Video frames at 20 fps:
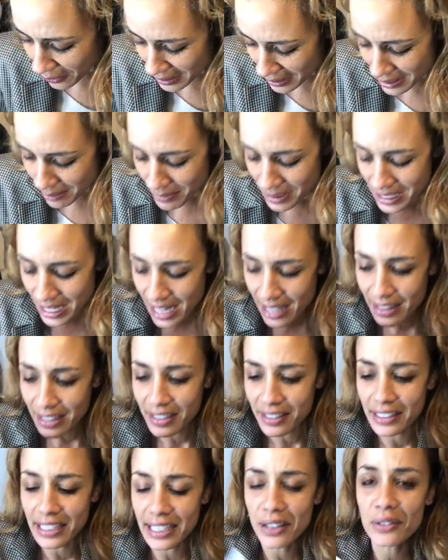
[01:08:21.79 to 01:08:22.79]
as I'm saying the
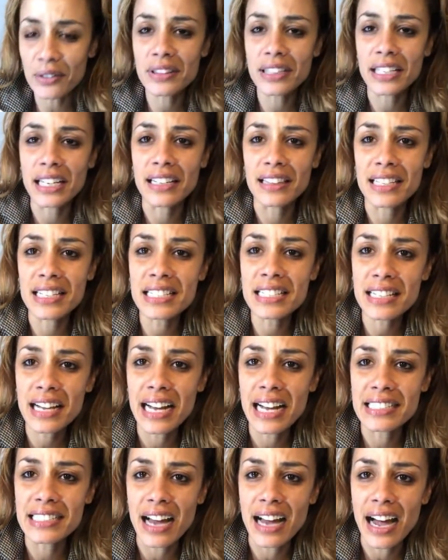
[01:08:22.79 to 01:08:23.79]
clown thing, this
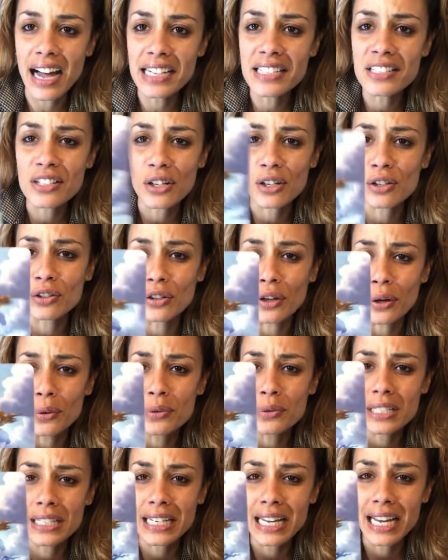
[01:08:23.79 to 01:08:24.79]
guy's eyes are
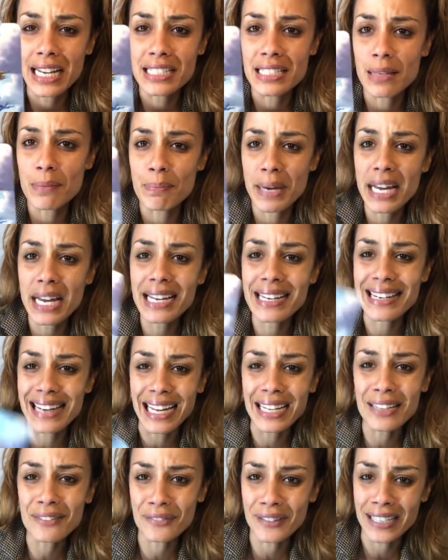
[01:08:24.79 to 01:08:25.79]
closed and he has the big
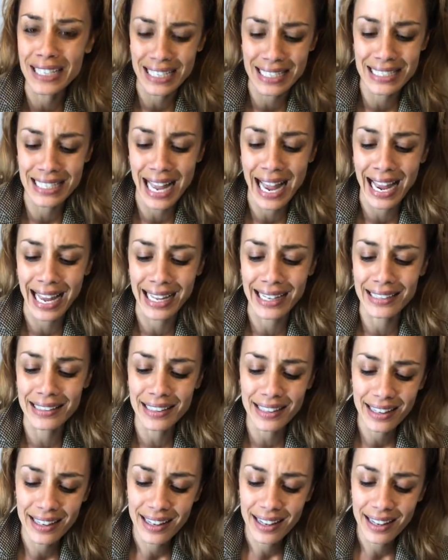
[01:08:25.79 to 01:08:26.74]
knife in his hand.